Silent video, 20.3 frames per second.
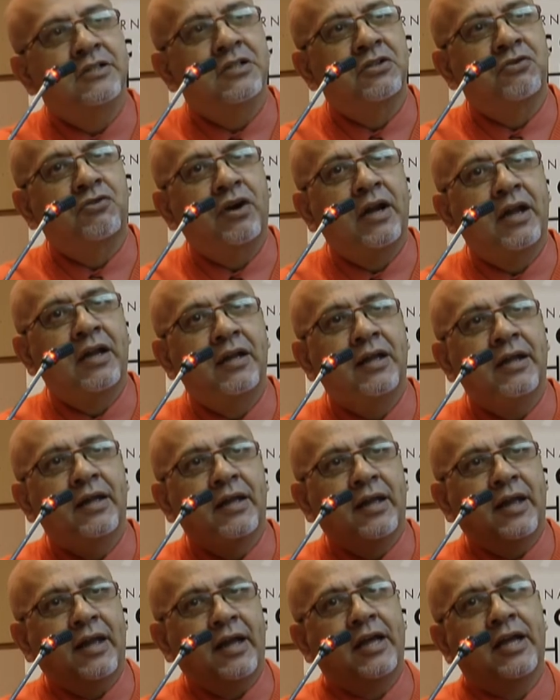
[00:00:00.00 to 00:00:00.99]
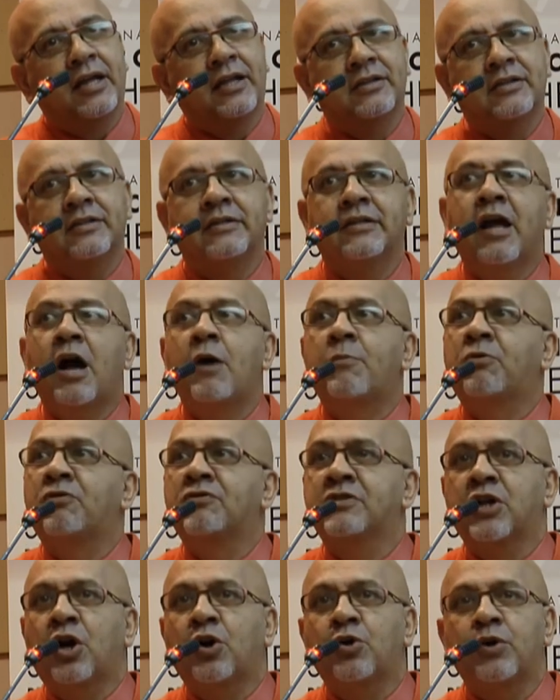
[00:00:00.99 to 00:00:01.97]
degree, and now
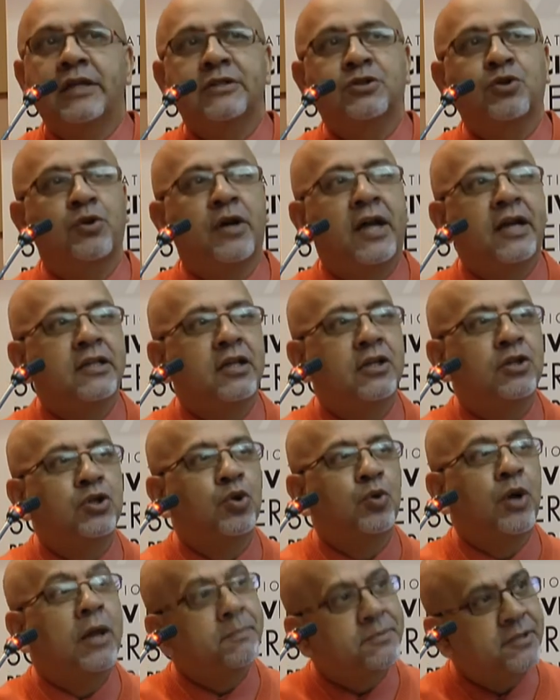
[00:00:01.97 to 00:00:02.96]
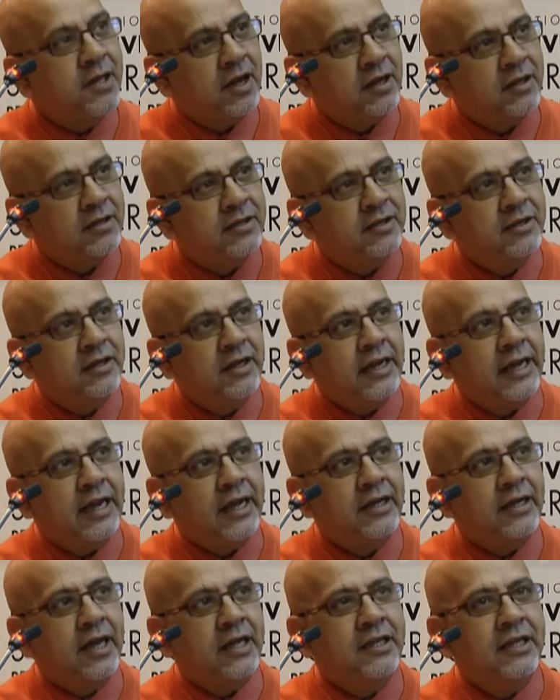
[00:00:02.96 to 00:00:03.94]
Professor Auda is connected to IPSA.
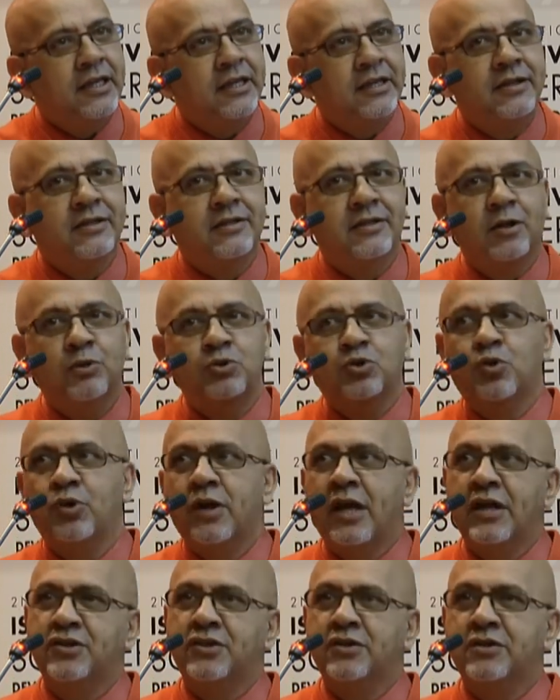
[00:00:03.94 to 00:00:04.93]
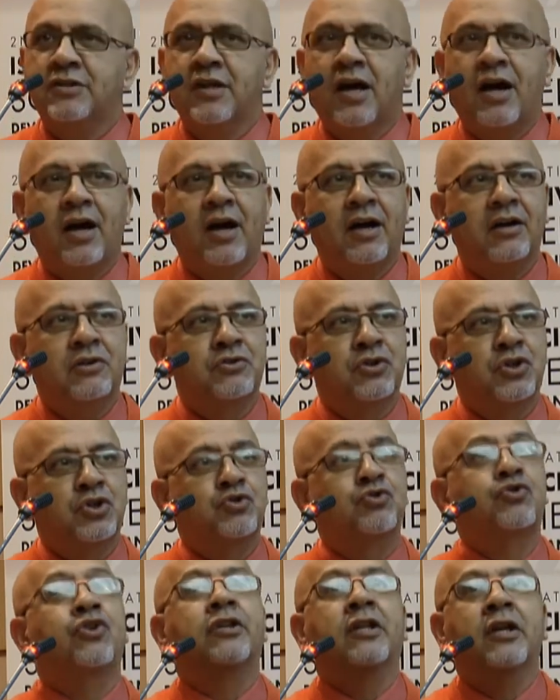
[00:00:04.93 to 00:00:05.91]
And I think those connections are
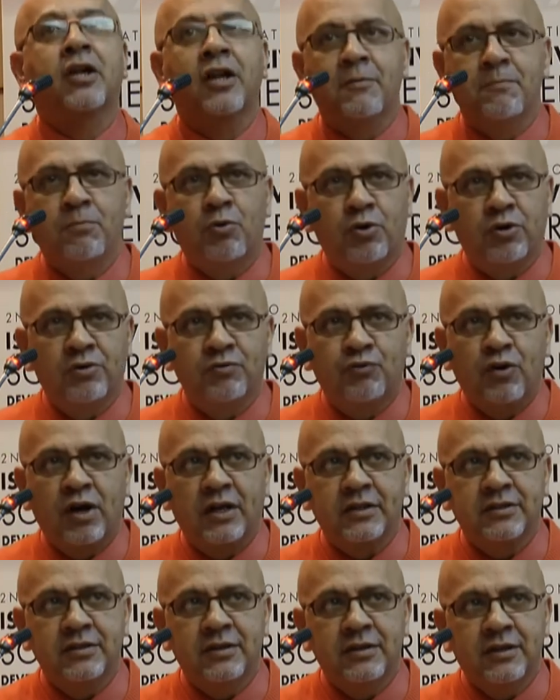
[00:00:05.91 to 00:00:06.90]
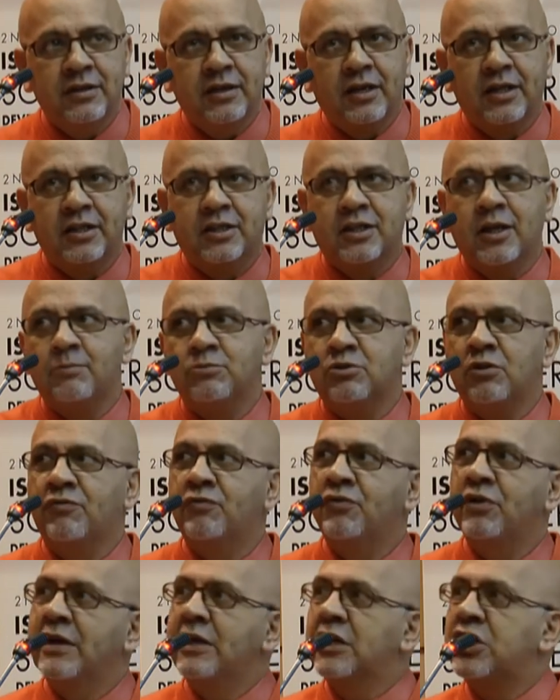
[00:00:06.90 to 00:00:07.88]
critically important for us in terms of
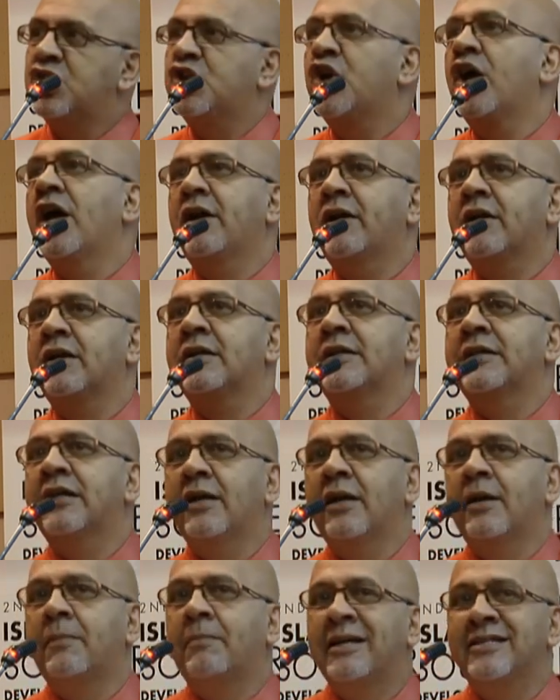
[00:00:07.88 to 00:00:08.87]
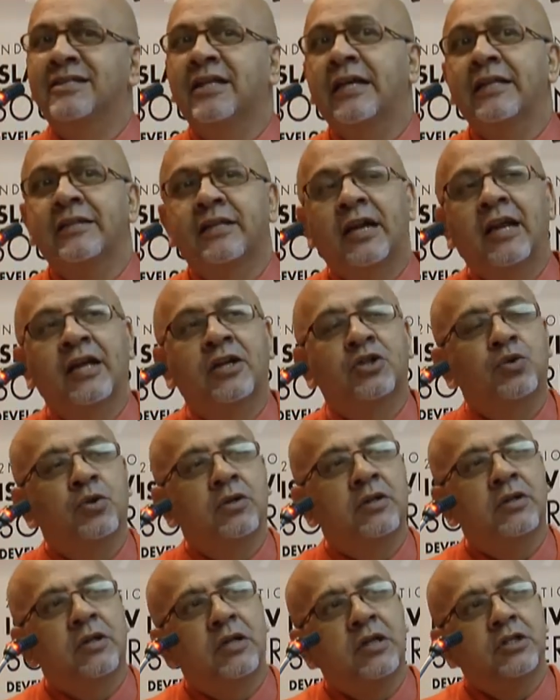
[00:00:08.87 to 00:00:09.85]
sharing the basic
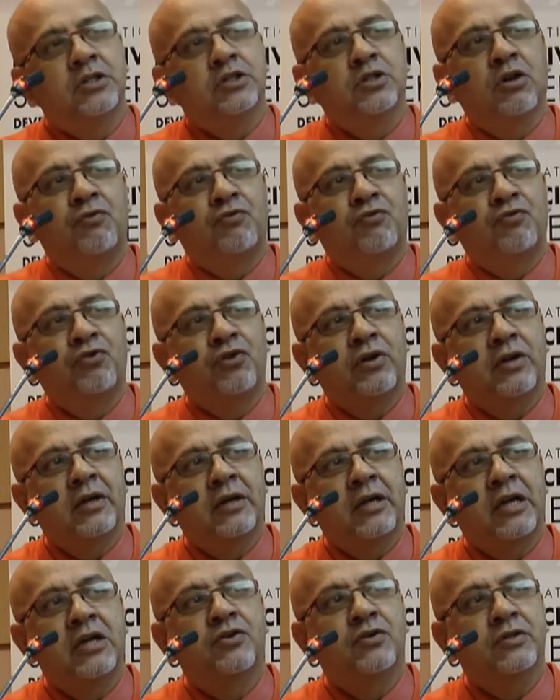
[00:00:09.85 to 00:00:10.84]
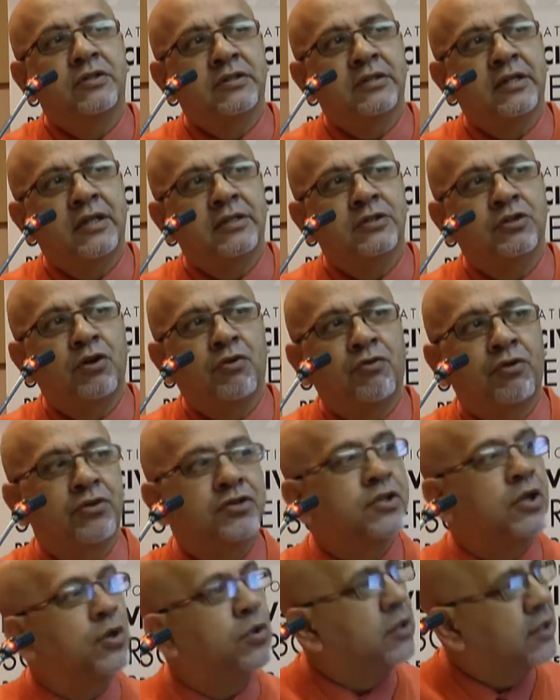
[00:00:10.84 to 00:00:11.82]
intellectual sort of interests and so forth.
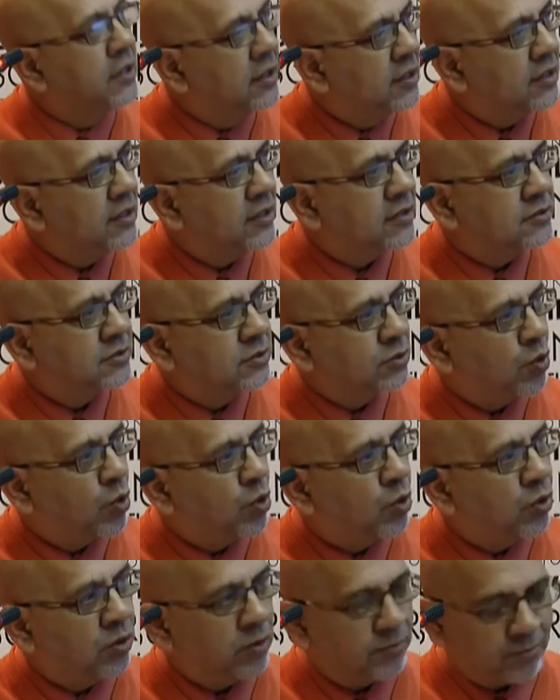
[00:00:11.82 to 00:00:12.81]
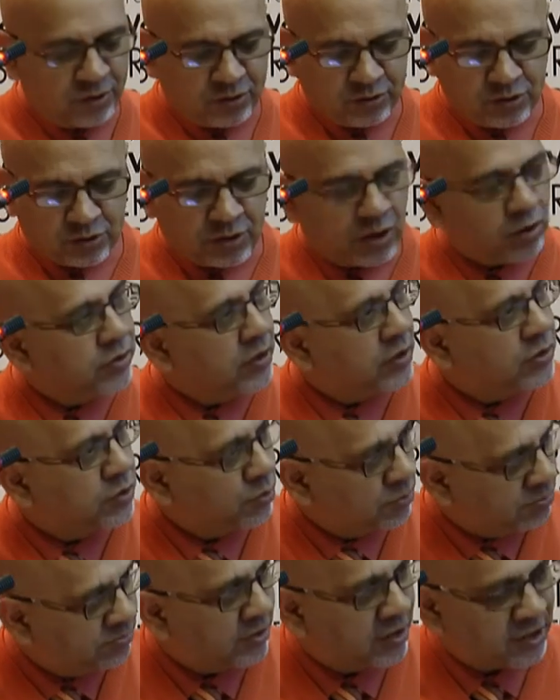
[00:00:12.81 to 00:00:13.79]
So let's call upon Dr. Auda
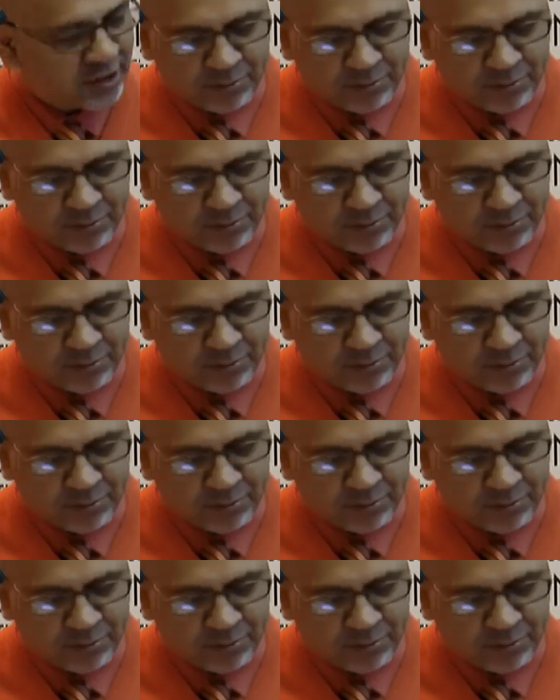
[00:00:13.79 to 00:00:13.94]
to make his